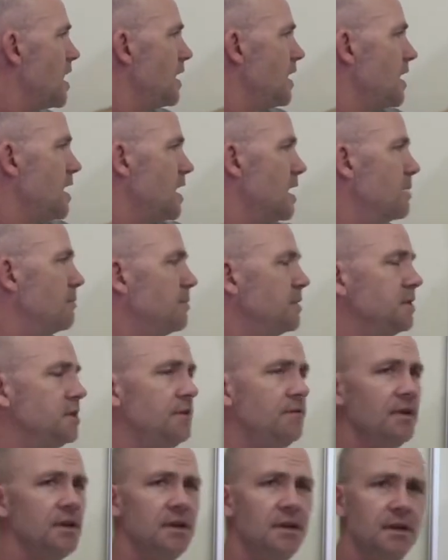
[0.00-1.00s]
a.m.
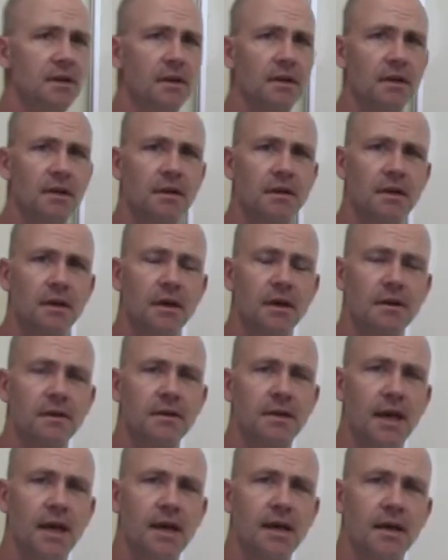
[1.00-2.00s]
Pacific
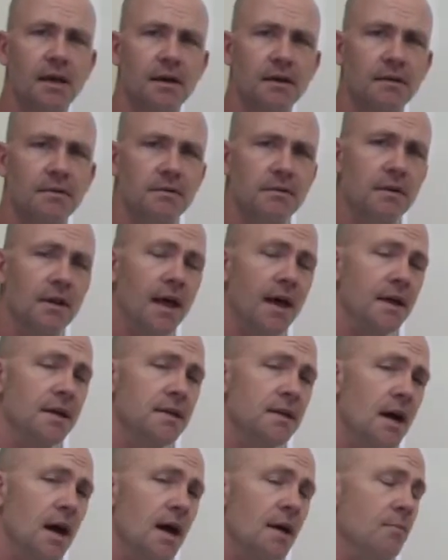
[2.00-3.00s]
Daylight
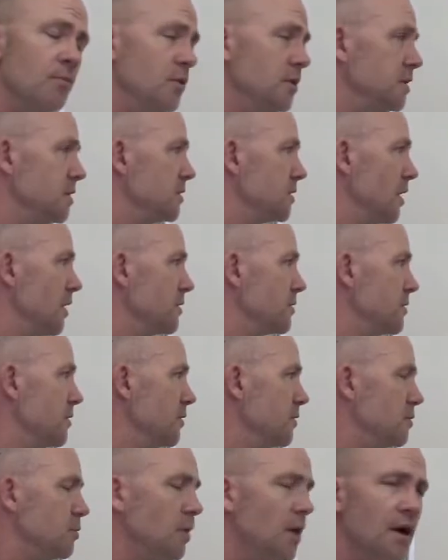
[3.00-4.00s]
Time, which is also
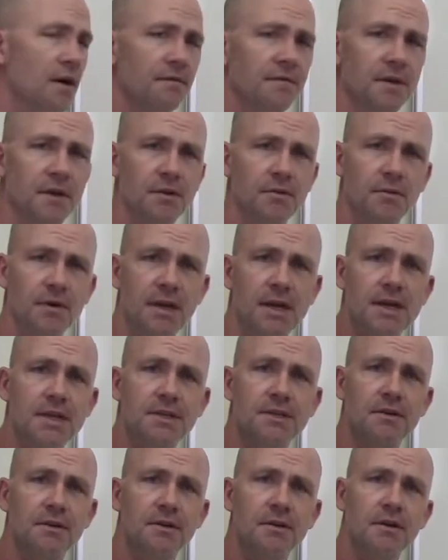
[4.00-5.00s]
12 noon
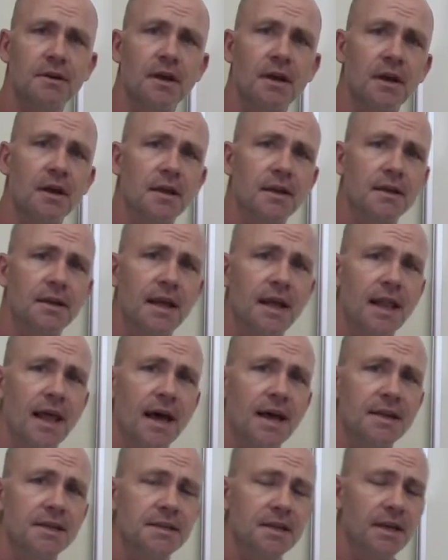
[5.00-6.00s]
Eastern
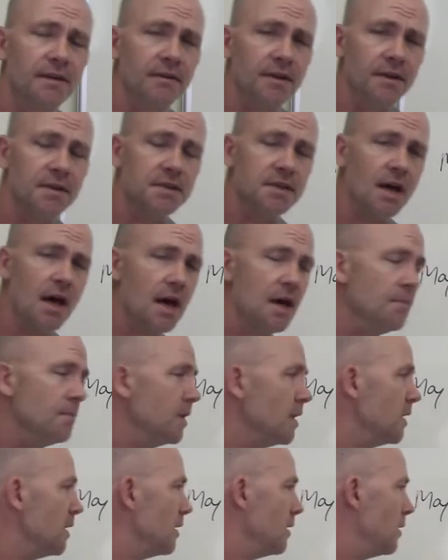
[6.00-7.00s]
Daylight Savings Time,
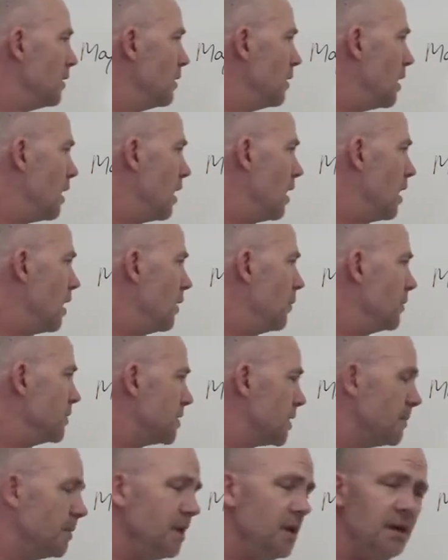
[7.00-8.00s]
which
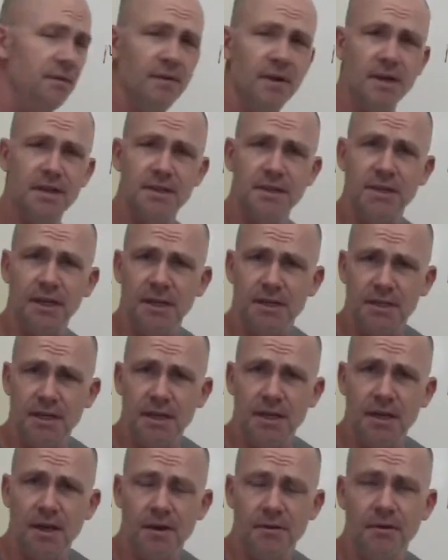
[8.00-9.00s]
I believe is
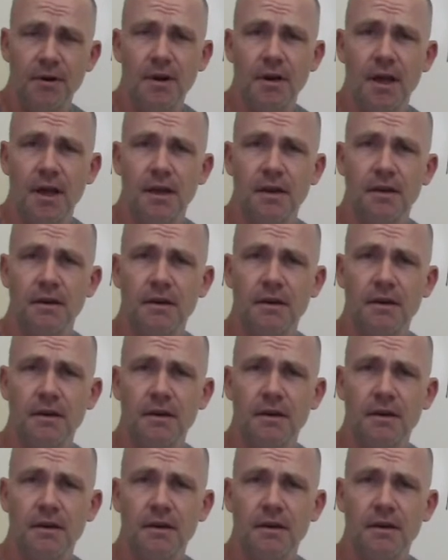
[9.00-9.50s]
1600 at